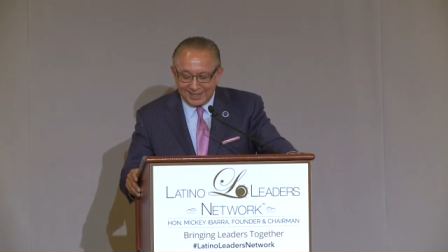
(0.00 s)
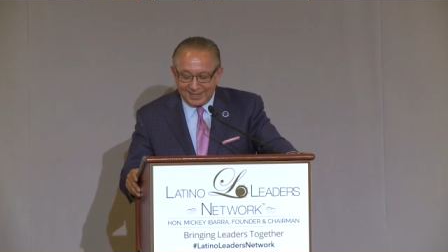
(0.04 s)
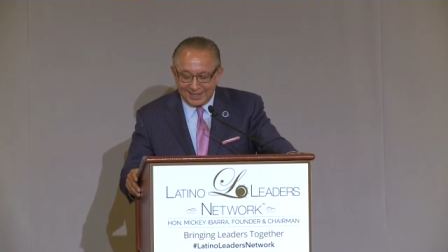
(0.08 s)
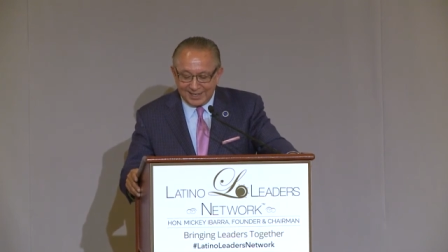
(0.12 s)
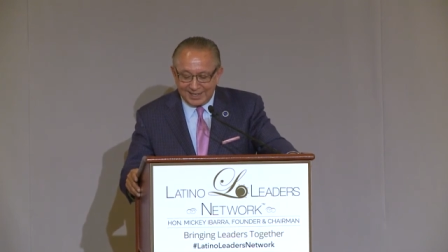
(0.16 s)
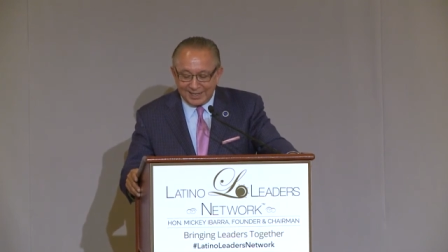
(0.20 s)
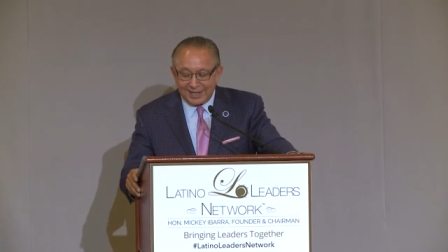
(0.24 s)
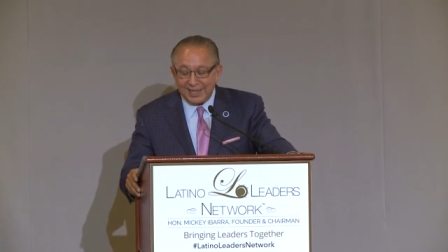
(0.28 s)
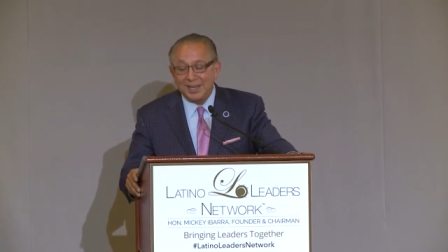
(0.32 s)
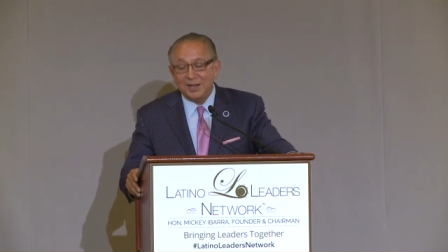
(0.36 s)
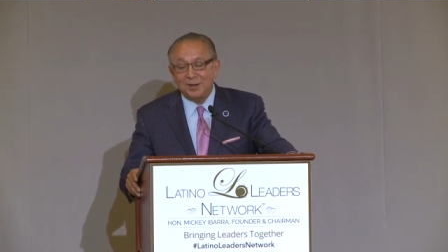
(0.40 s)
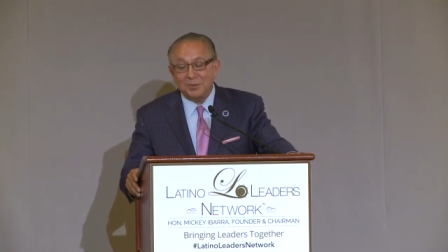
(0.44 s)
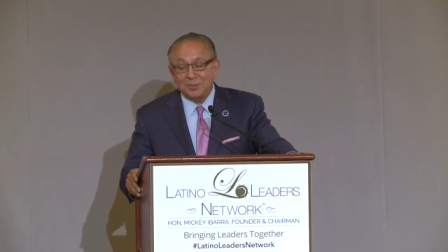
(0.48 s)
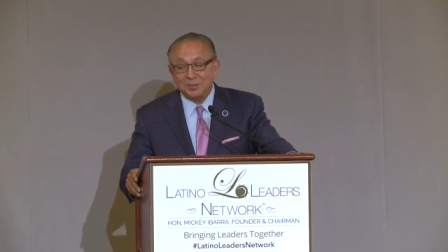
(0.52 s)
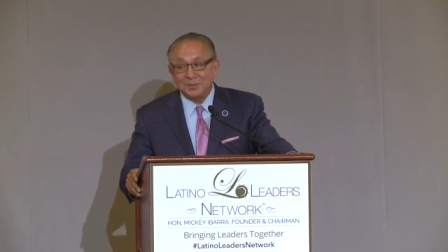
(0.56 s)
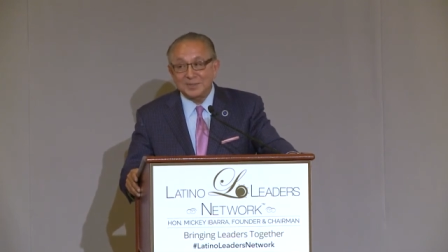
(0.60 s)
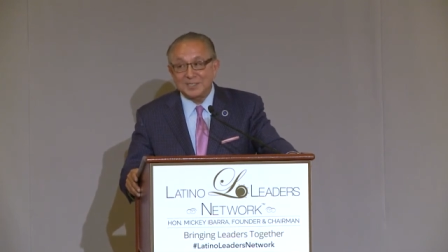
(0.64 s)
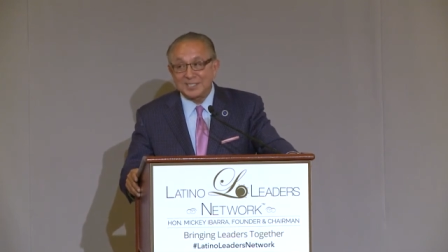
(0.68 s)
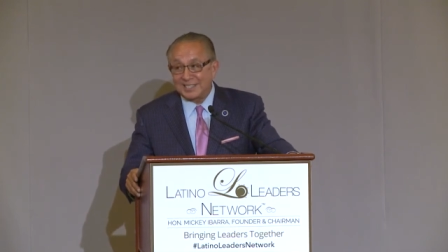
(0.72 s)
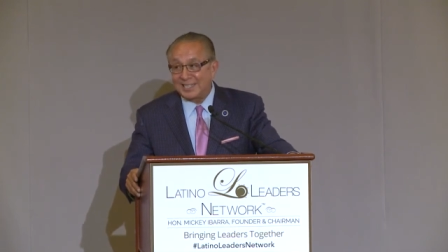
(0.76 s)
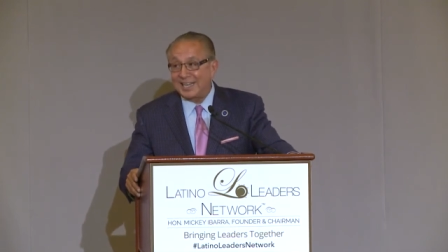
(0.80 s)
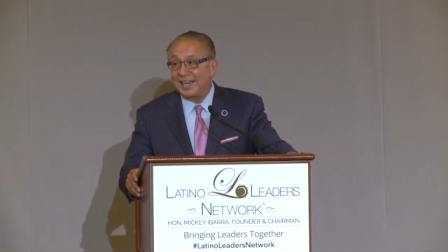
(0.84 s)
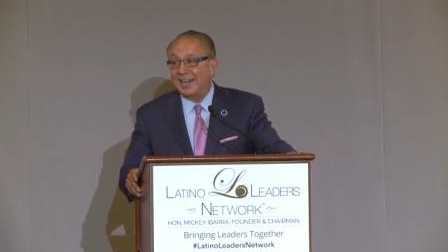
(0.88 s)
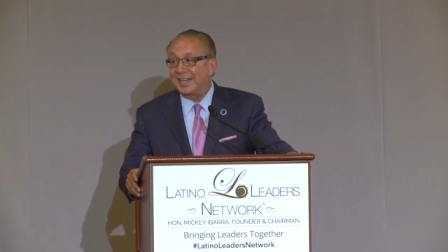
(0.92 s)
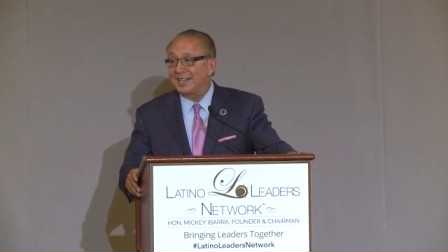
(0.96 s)
It helped
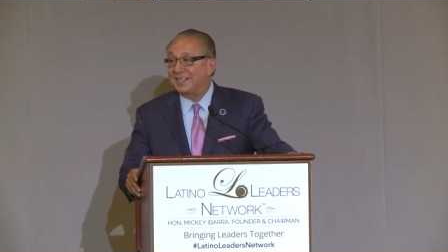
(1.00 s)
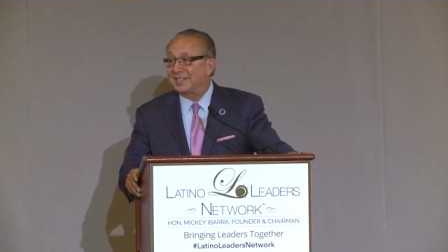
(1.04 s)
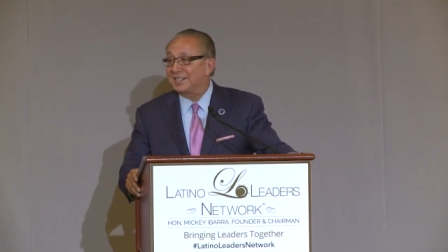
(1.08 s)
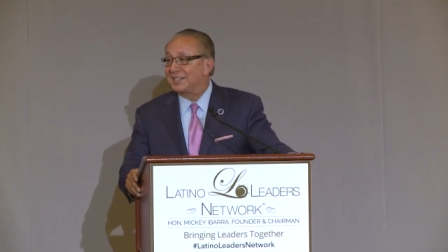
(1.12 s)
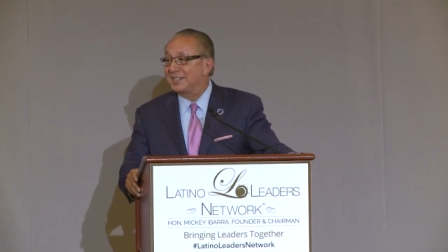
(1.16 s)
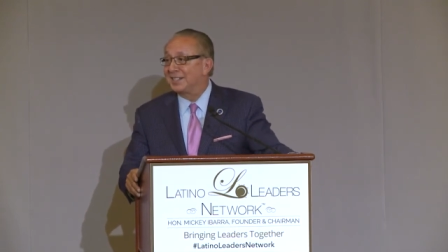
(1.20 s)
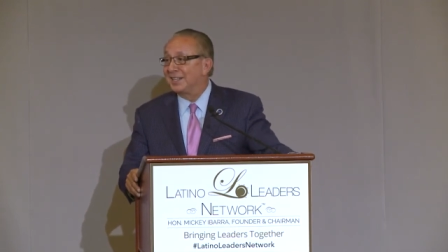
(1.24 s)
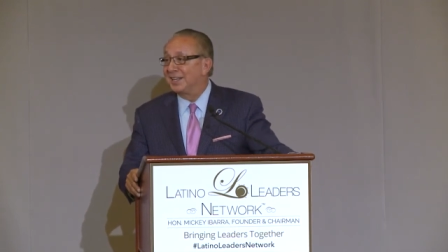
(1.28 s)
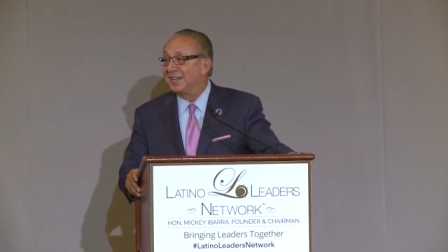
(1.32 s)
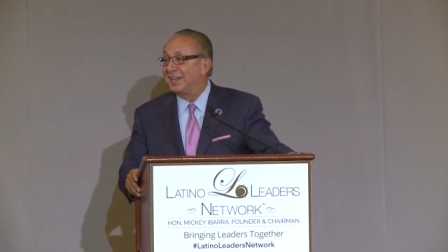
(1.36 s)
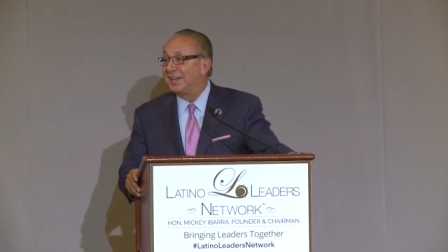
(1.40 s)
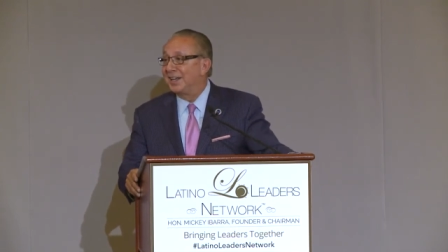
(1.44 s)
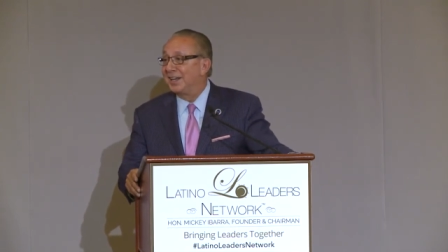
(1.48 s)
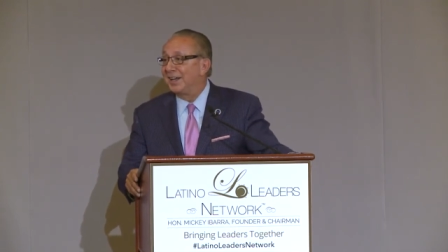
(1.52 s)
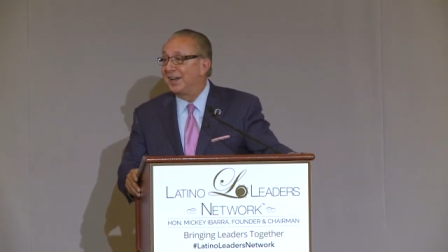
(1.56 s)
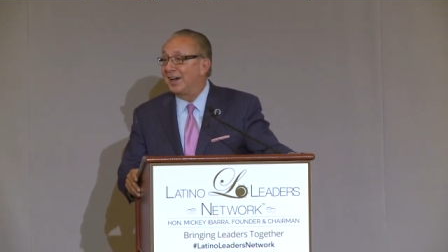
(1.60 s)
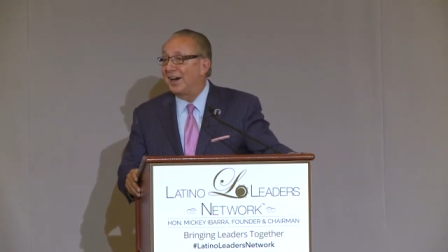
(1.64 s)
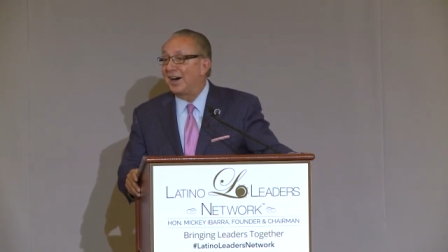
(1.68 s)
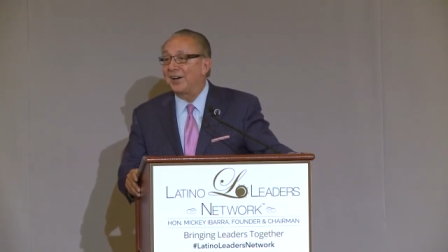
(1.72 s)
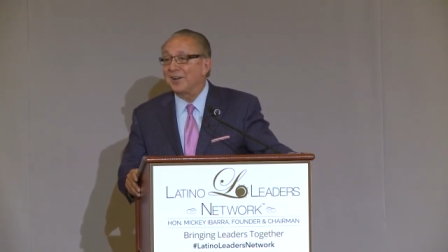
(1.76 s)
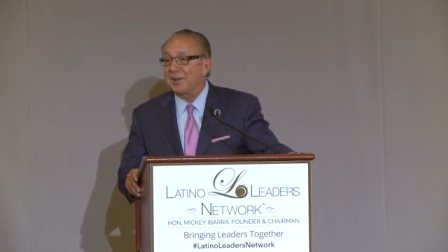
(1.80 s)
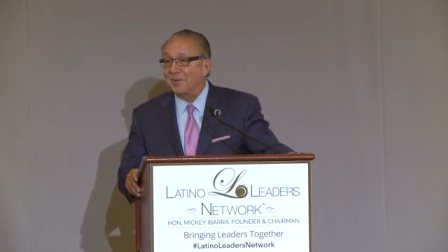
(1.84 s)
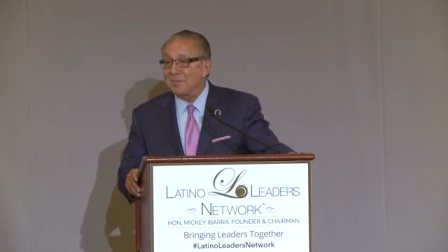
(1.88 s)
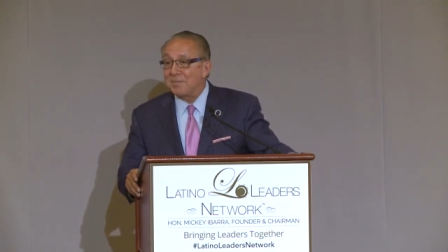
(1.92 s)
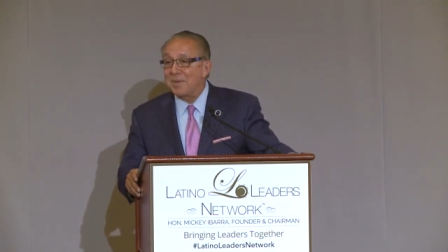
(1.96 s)
set us
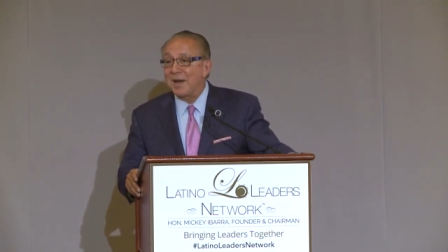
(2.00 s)
on a